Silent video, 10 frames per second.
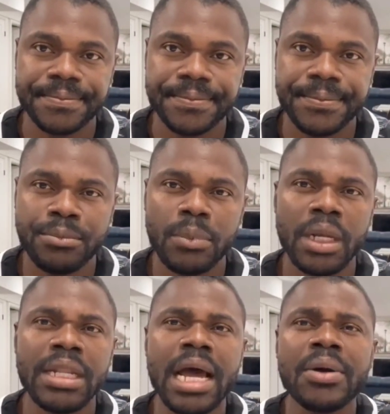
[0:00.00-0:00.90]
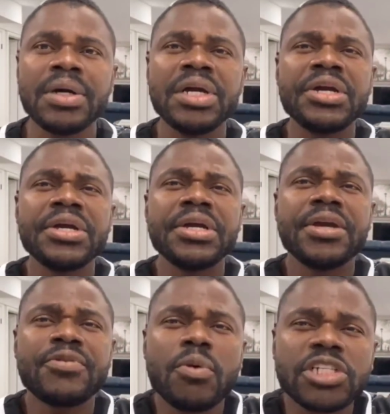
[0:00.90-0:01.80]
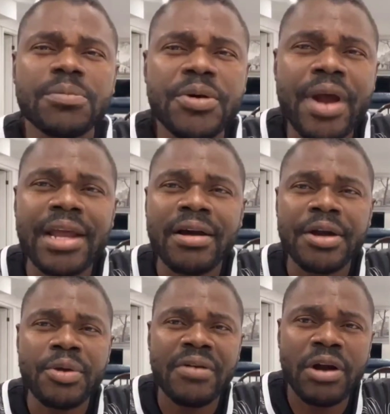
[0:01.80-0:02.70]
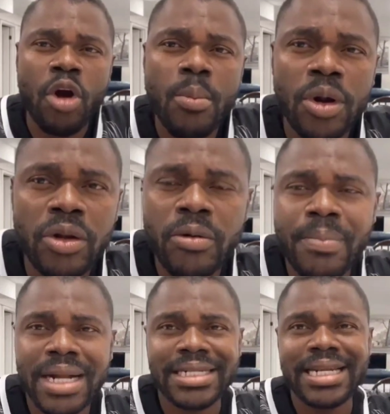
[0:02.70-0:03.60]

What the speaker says: Now, if you're watching me right now and you have a common law partner